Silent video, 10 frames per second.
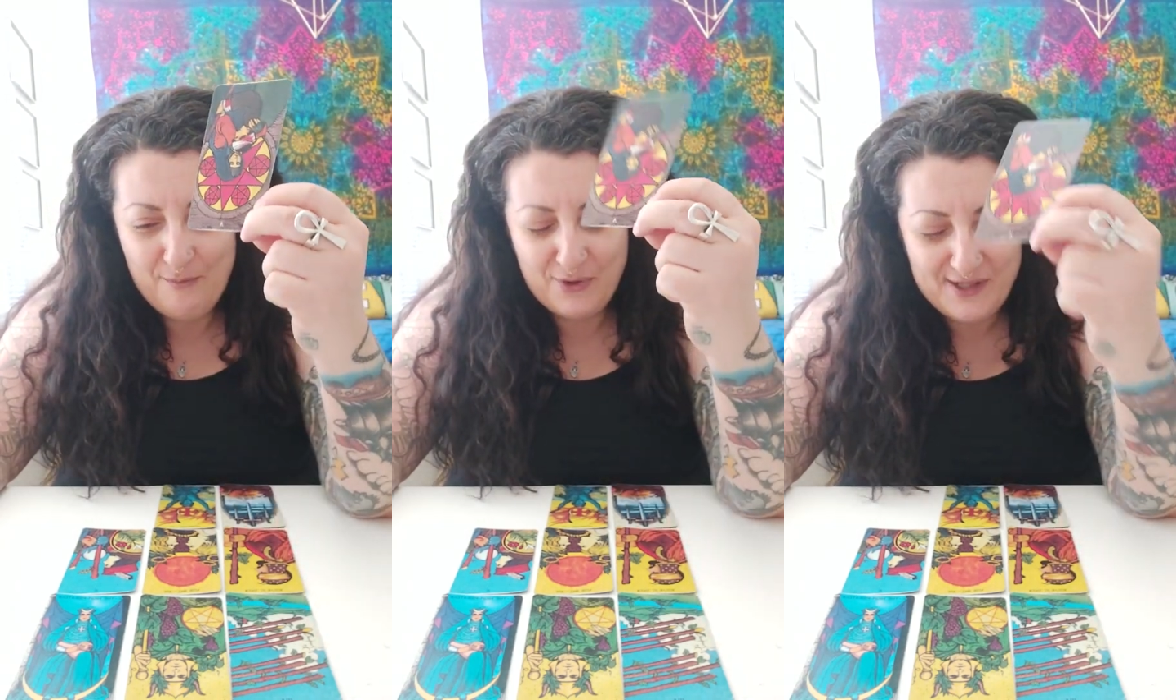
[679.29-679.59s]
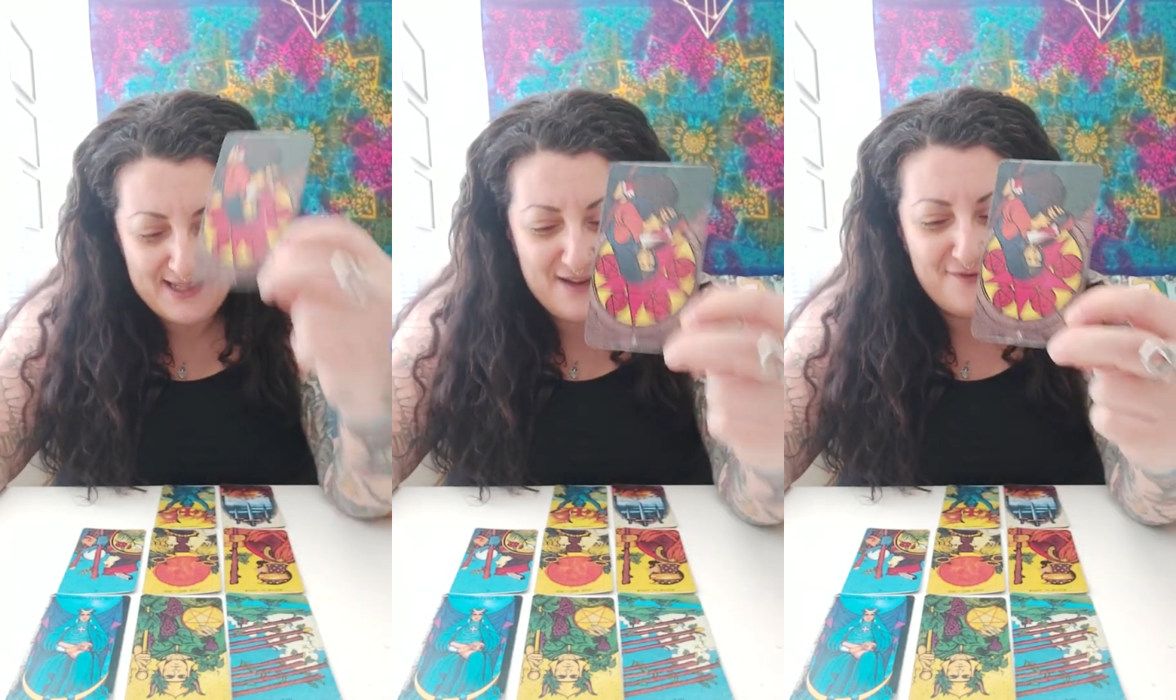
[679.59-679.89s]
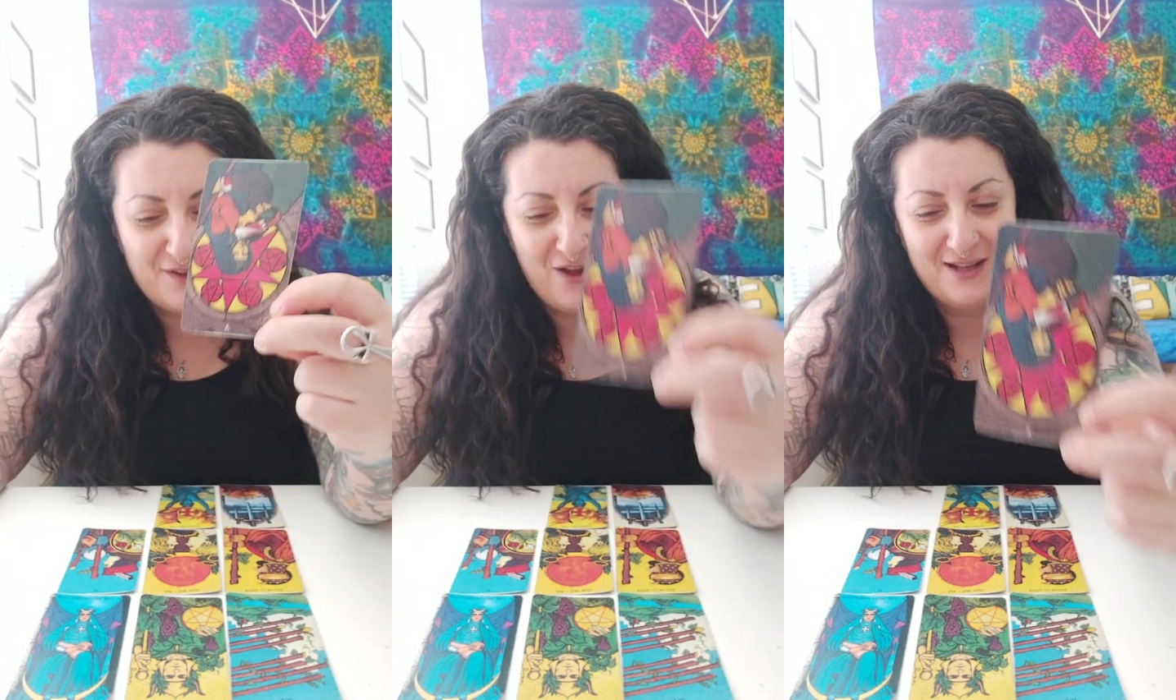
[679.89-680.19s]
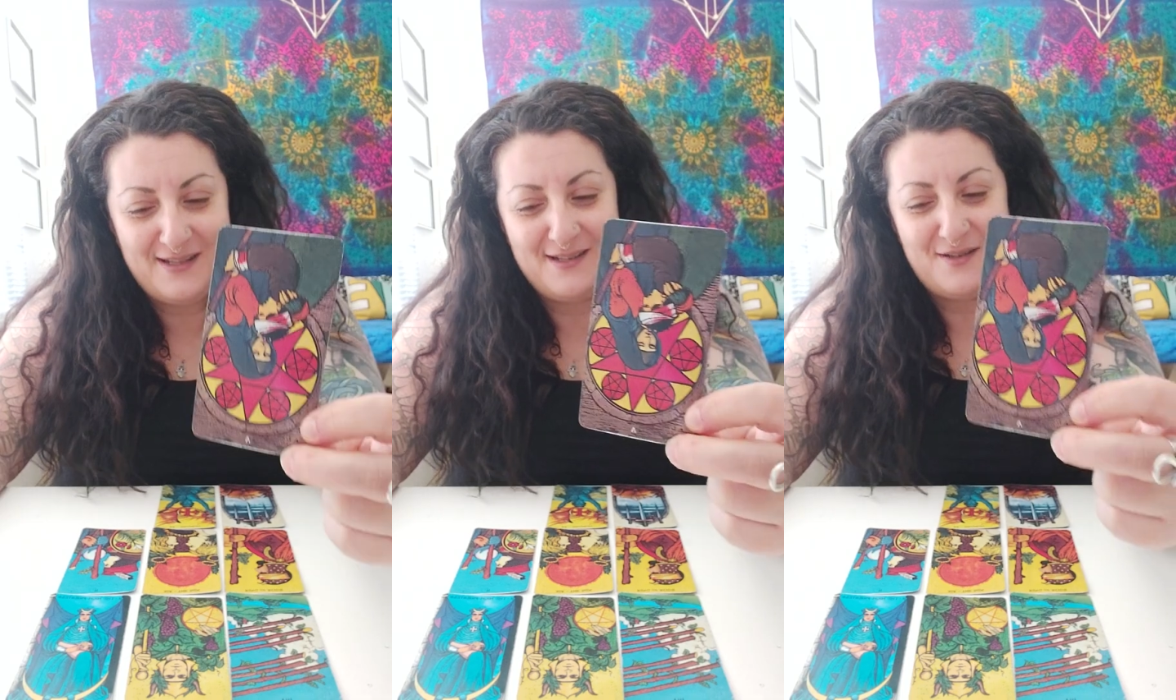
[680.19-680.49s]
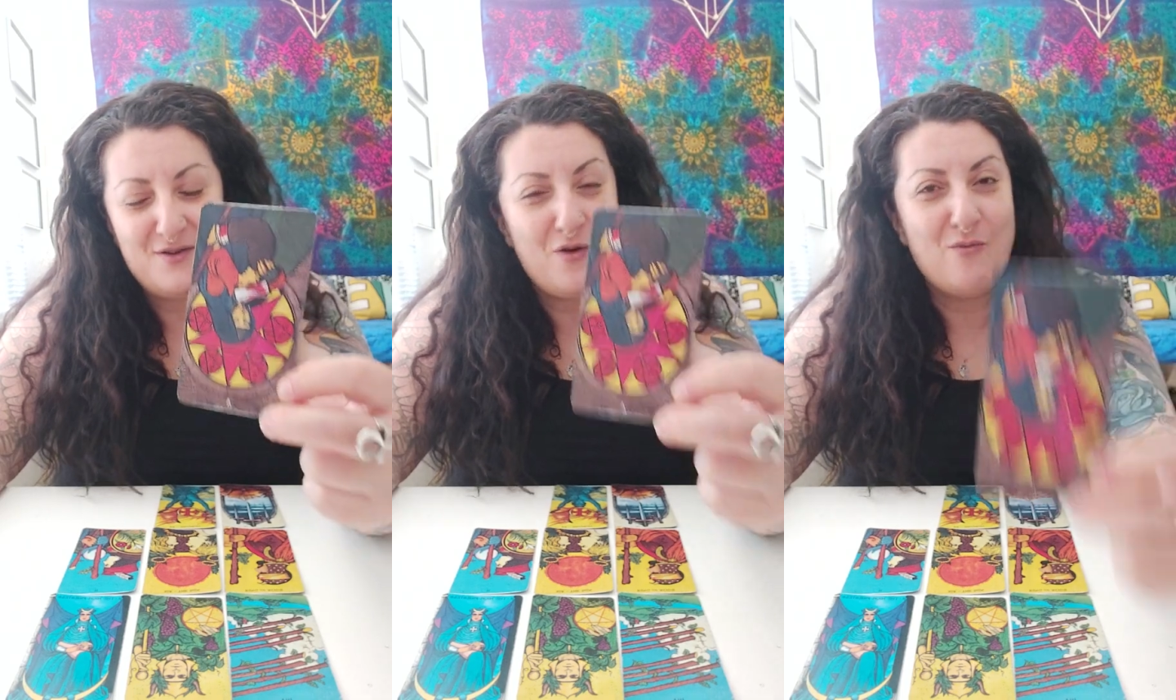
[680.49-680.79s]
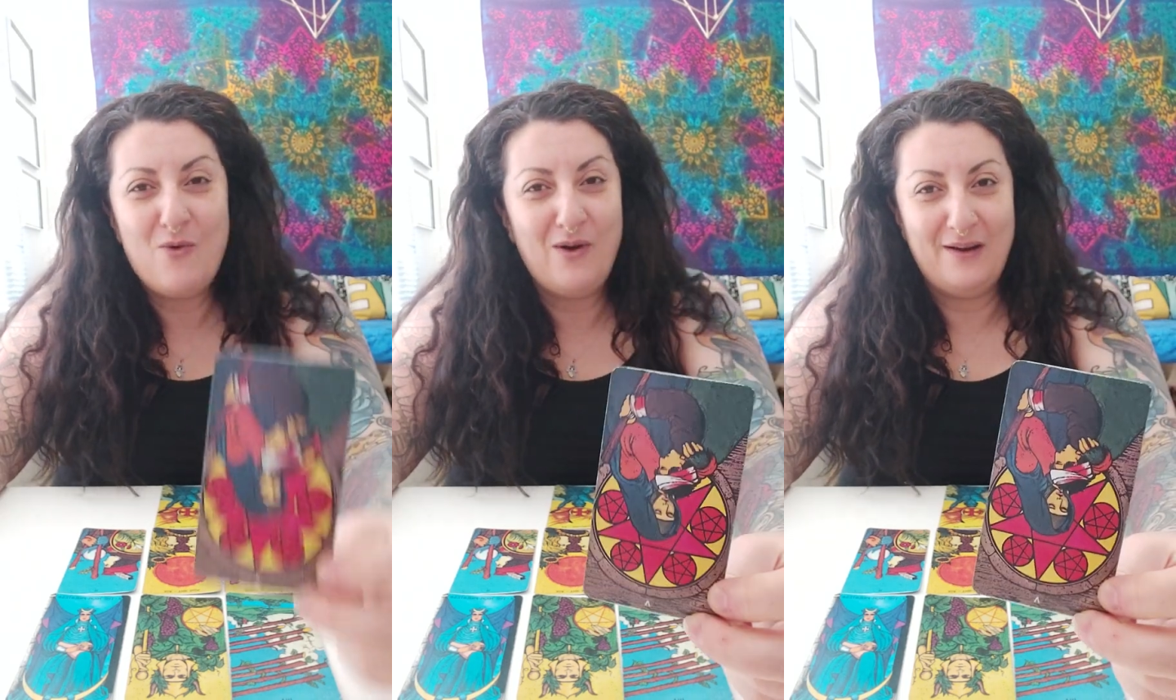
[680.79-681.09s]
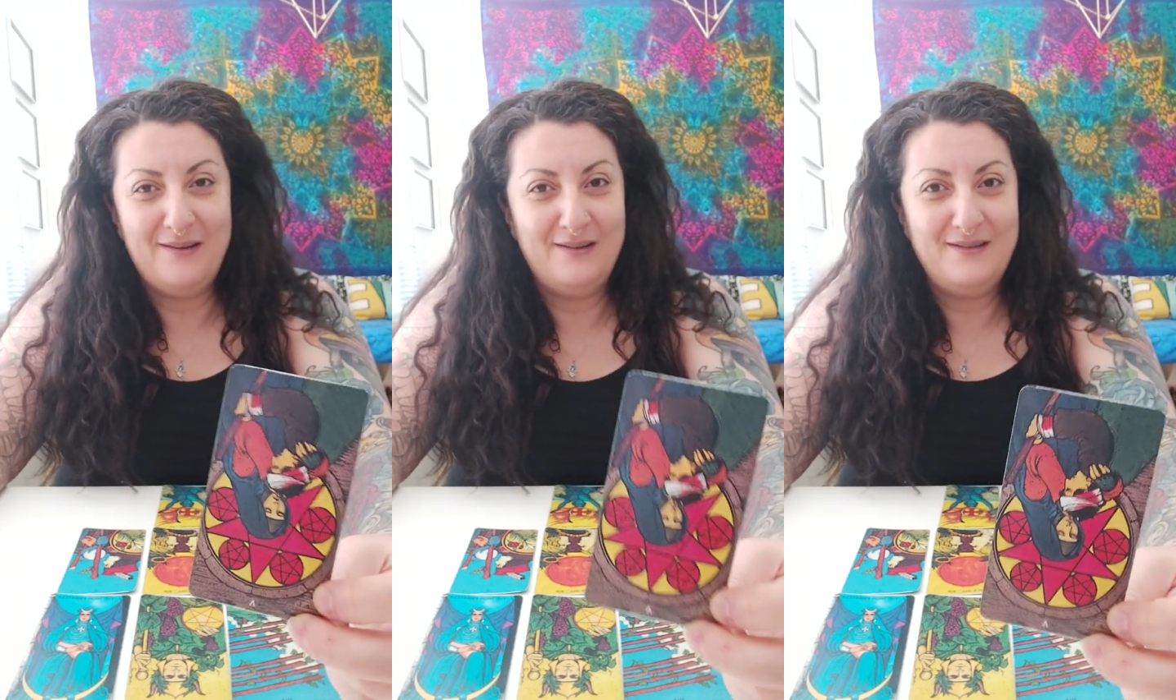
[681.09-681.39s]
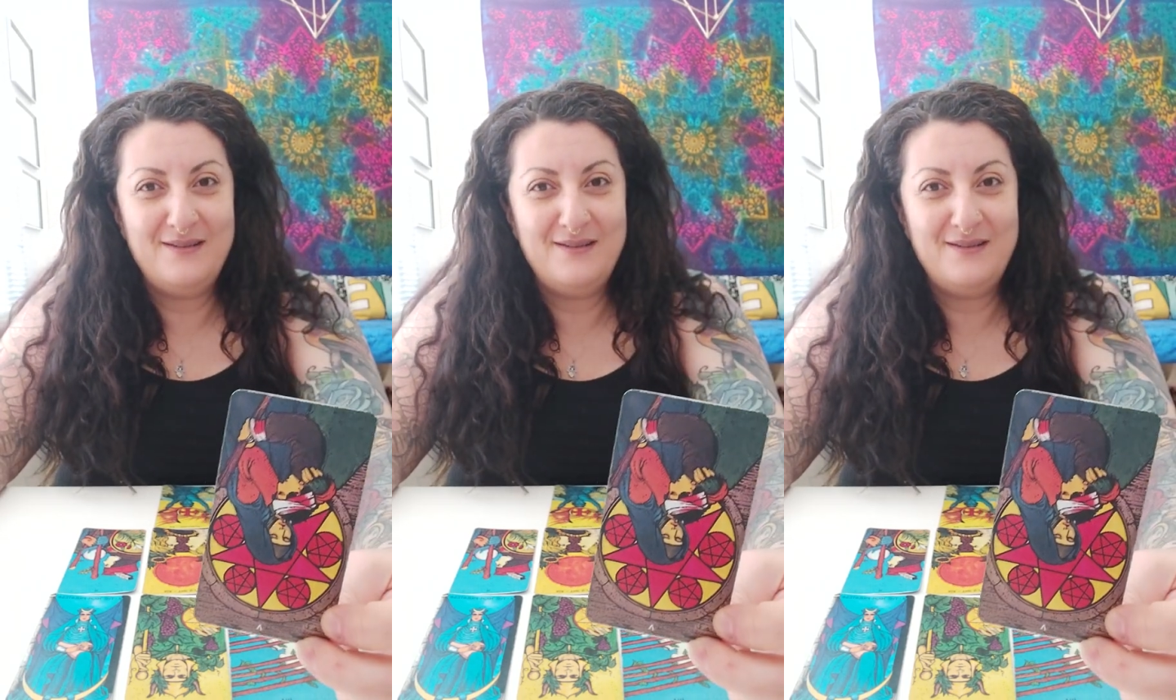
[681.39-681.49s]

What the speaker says: perceived losses no more.